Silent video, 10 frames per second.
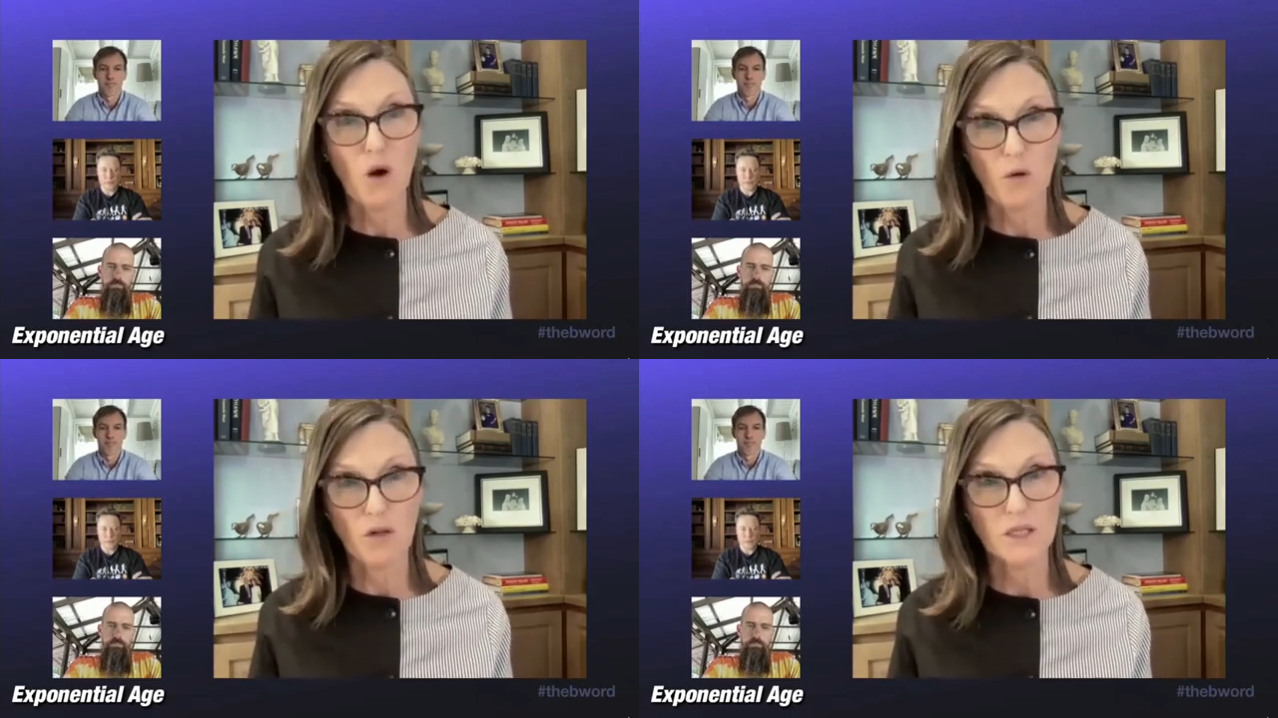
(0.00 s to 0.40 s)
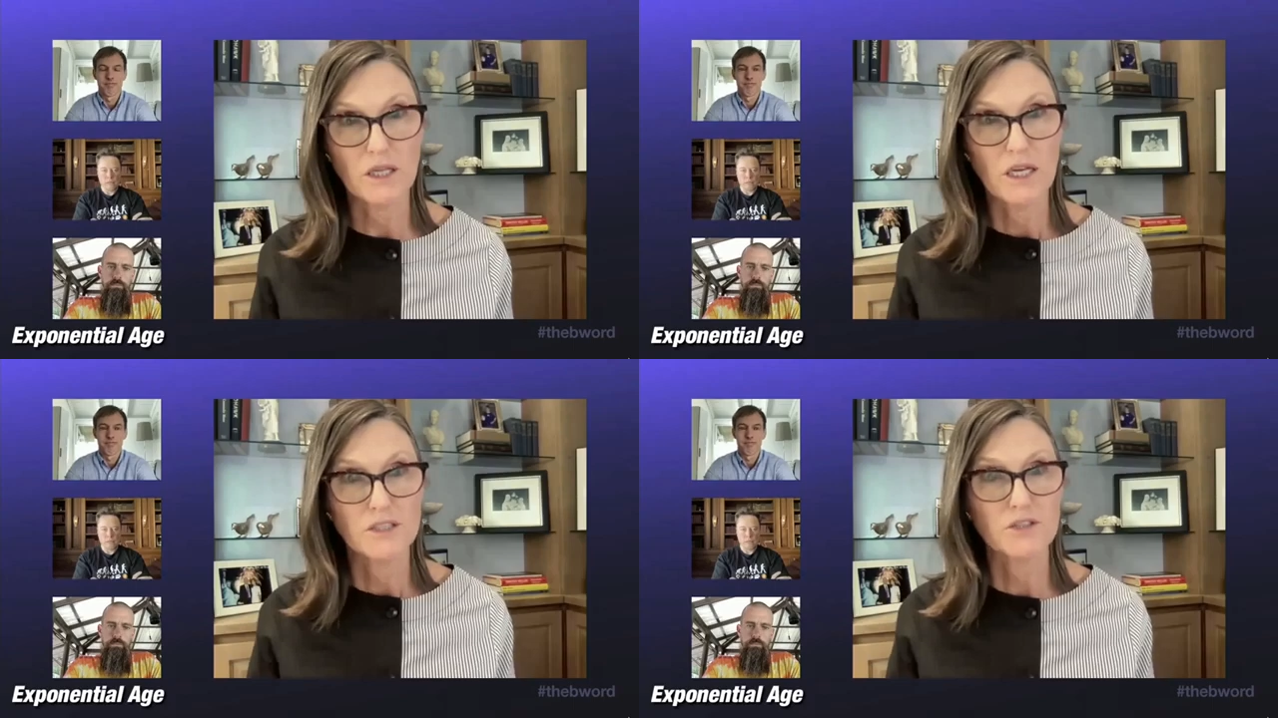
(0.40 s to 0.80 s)

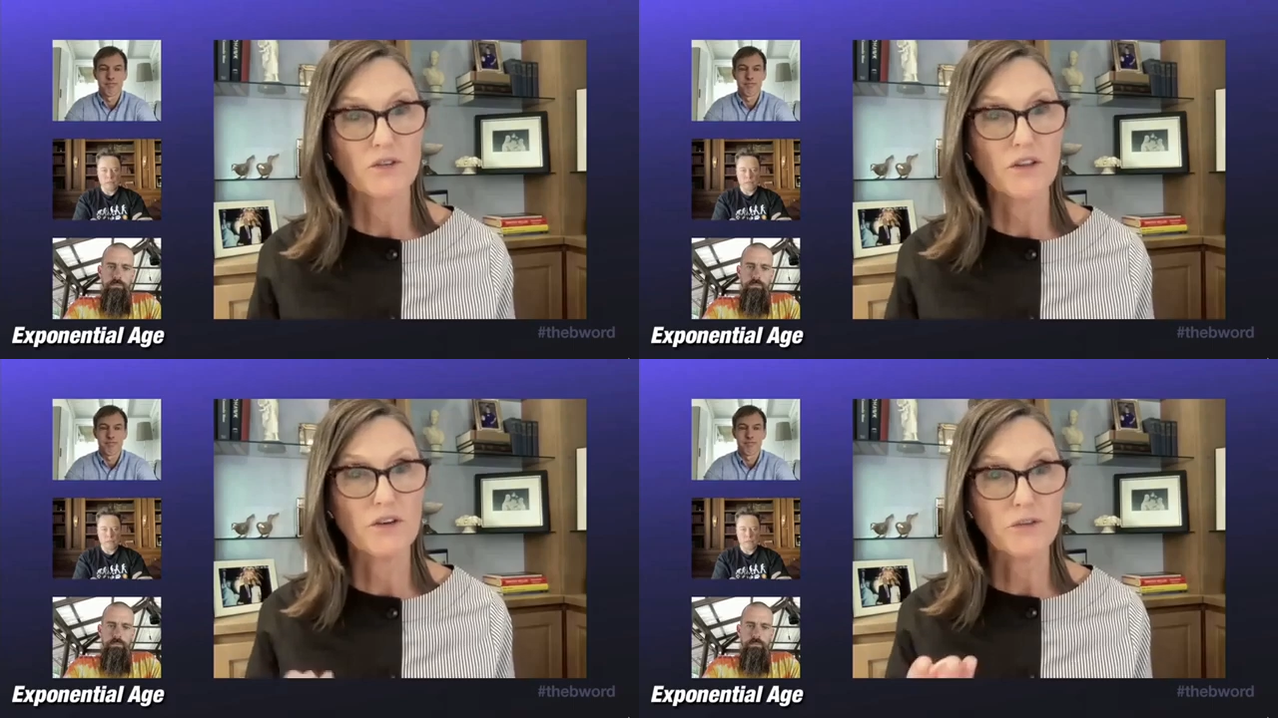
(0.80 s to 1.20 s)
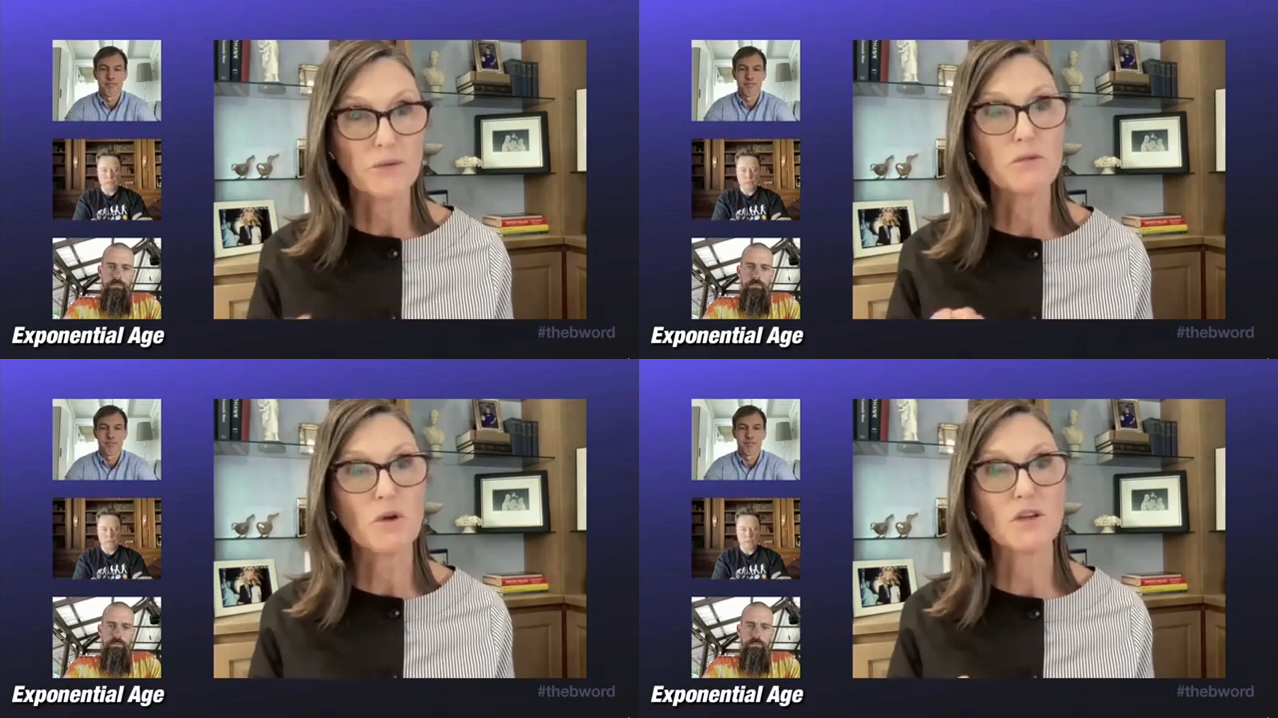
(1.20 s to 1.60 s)
role. So there are
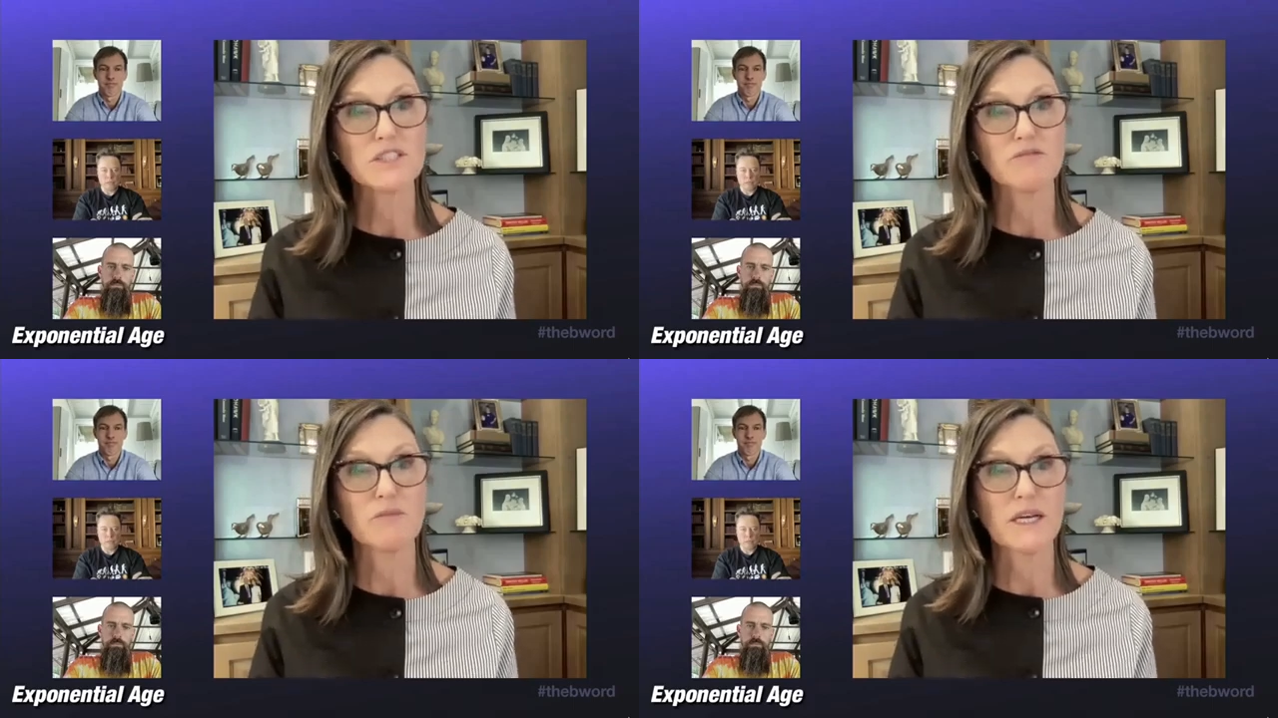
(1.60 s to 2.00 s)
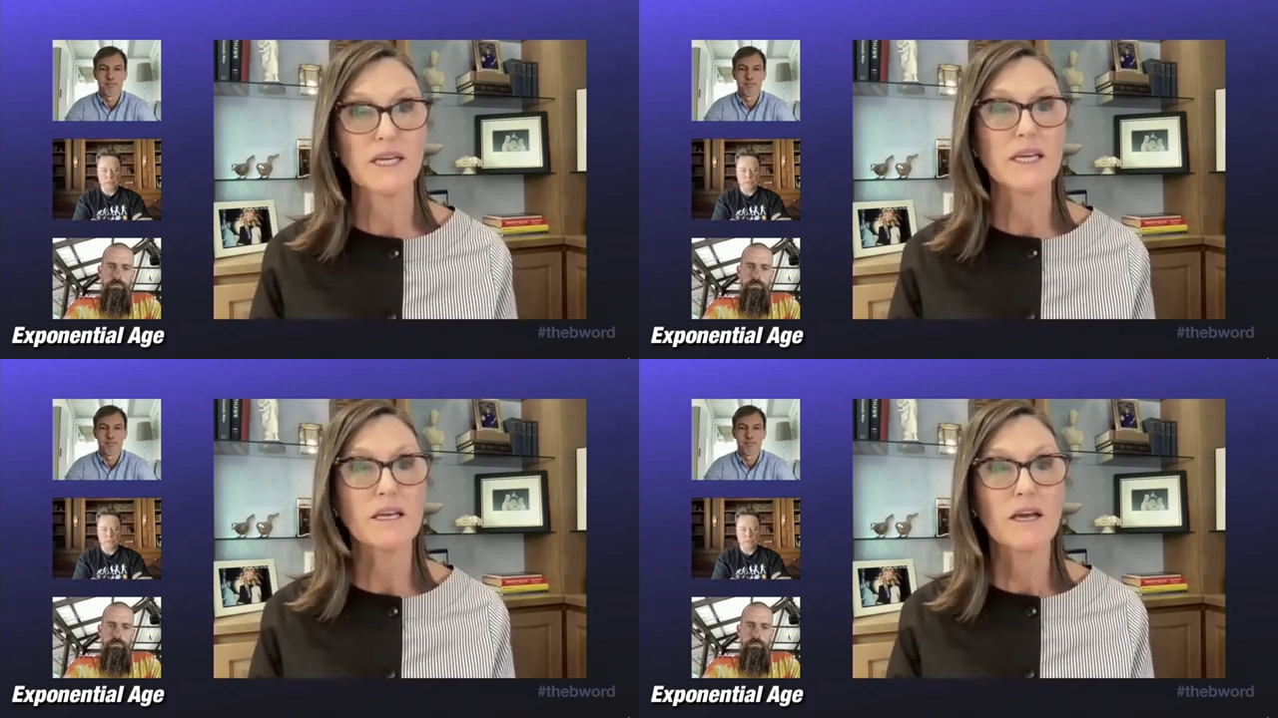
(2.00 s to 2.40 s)
three roles of
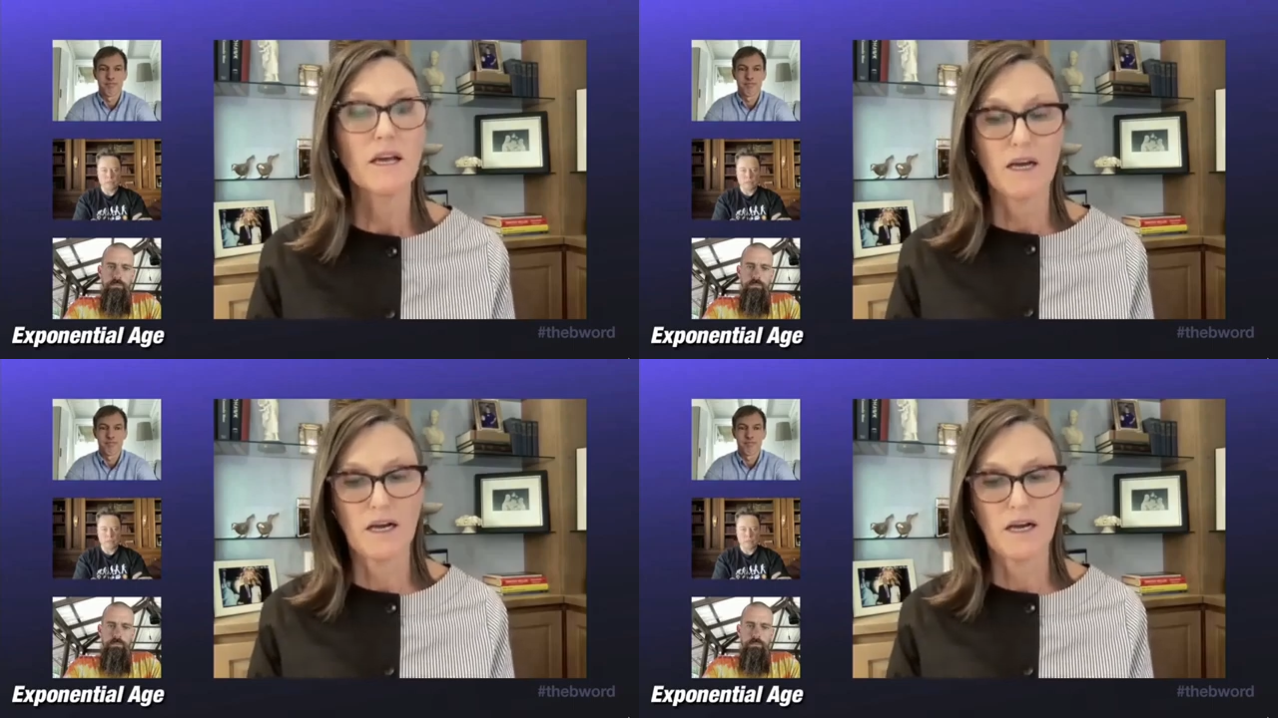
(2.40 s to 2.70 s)
money.